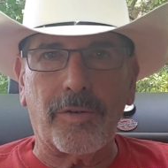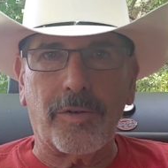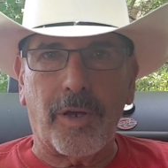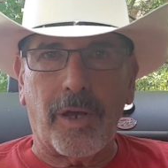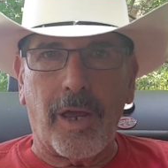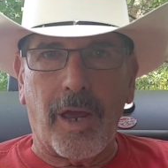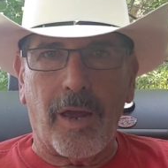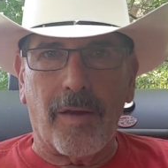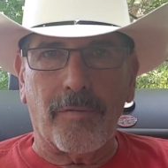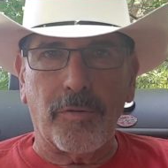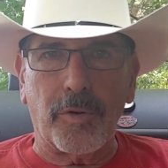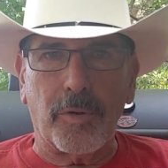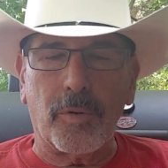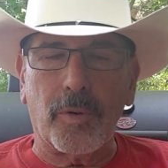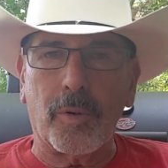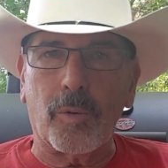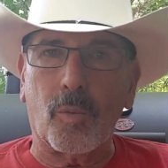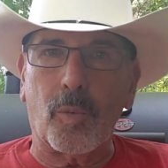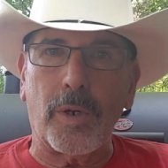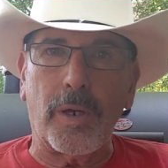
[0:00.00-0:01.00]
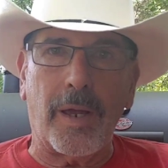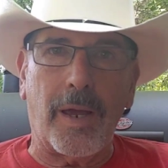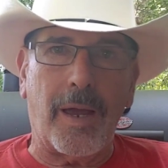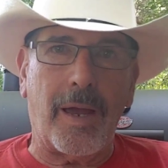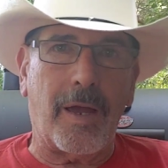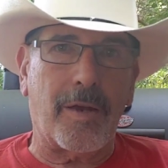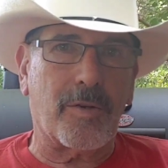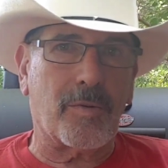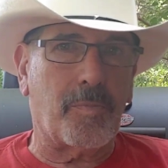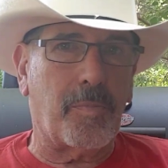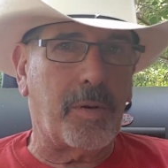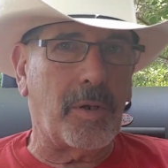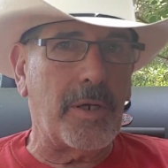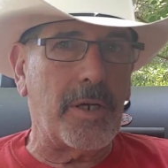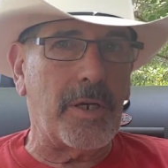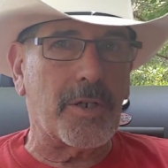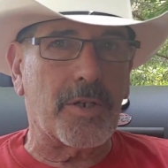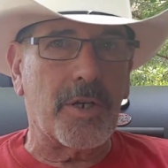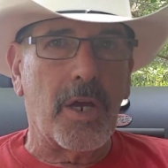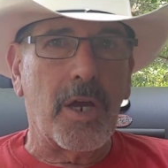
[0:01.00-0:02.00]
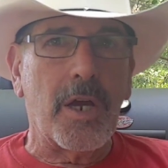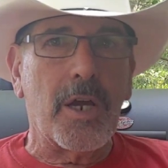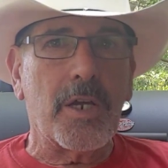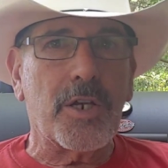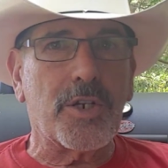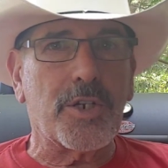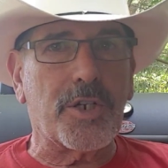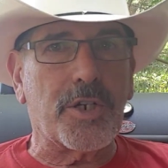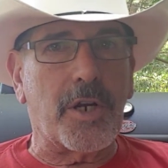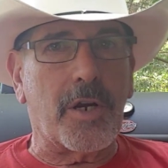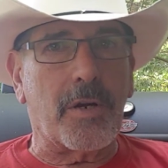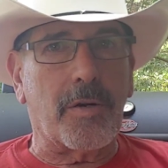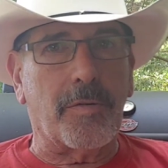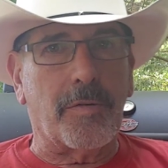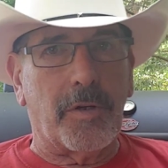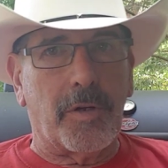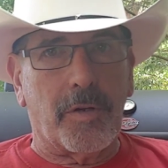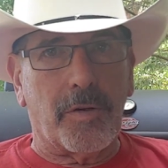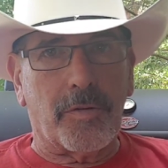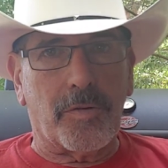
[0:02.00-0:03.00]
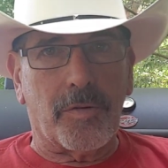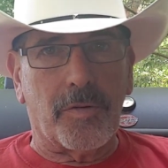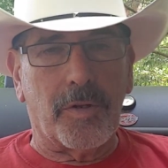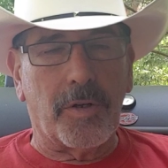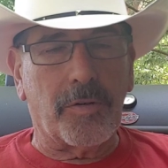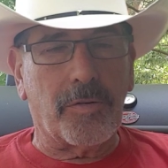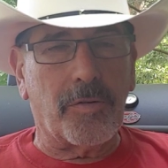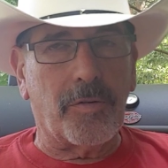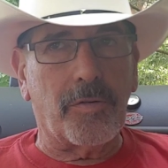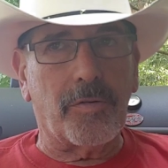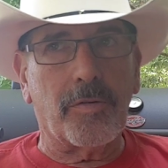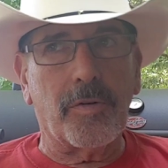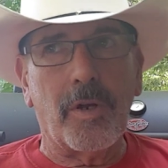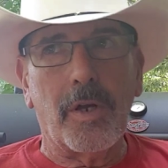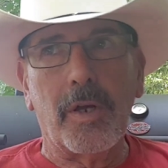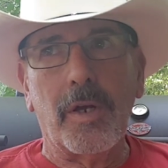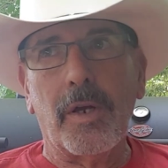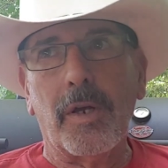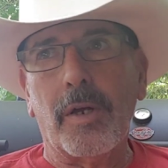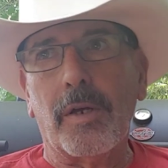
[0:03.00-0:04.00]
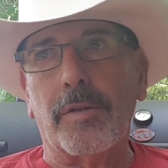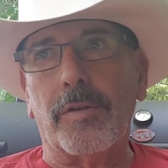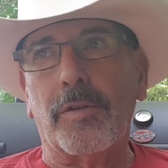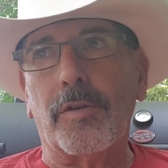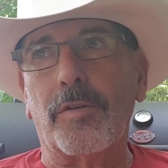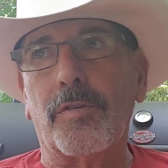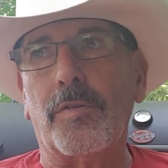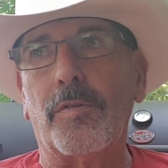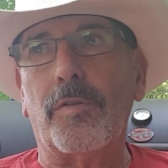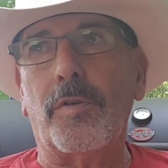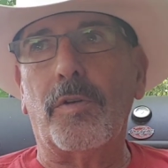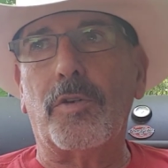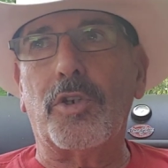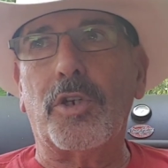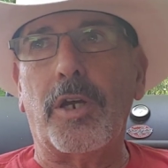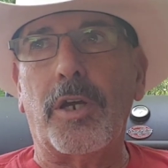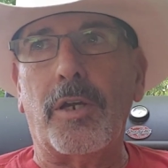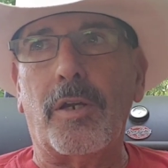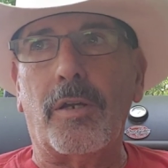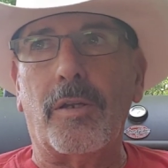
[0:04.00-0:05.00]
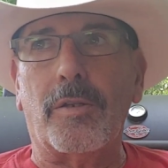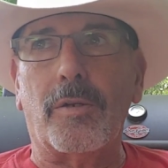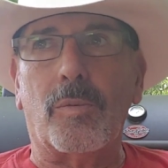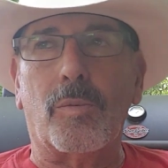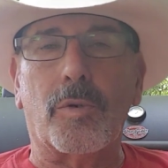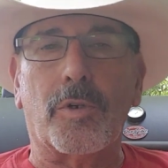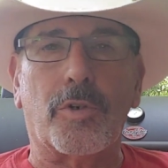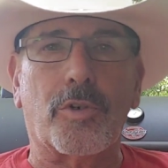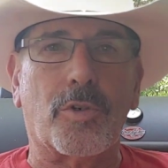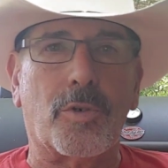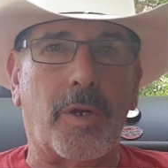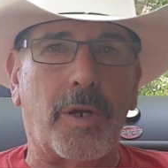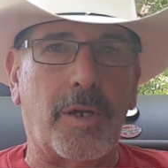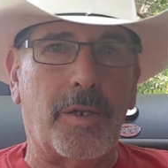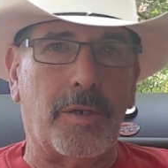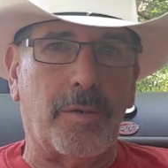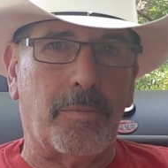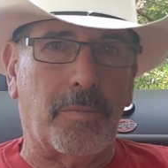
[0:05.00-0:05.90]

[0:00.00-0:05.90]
to have you, and we ask, please share this. This is the channel that we're trying to